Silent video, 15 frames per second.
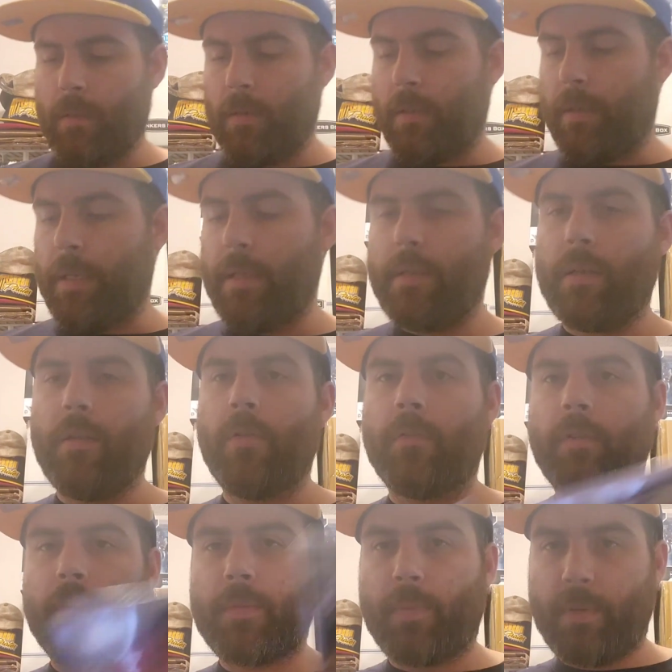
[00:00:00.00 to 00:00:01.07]
DC
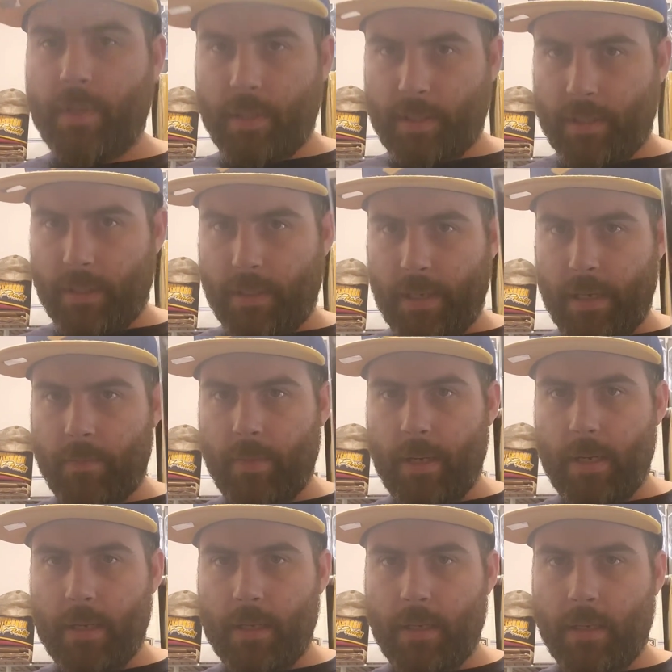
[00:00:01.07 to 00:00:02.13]
Universe presents
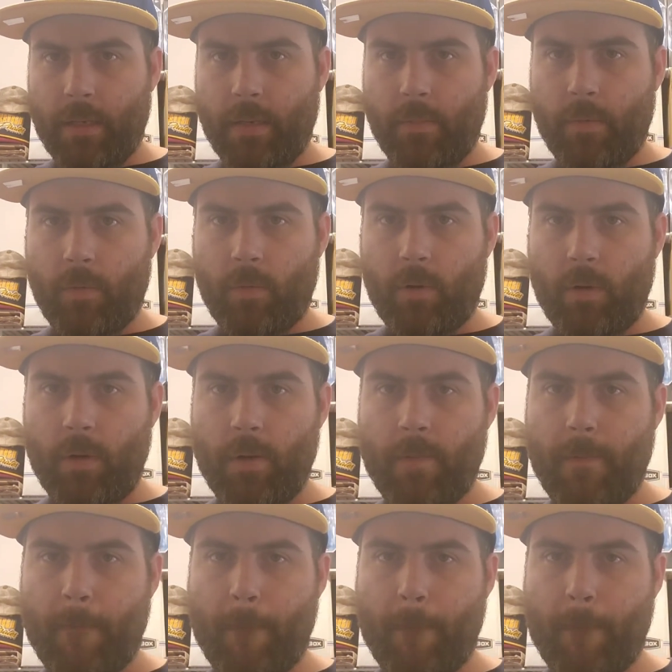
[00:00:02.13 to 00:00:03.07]
Deadman #1.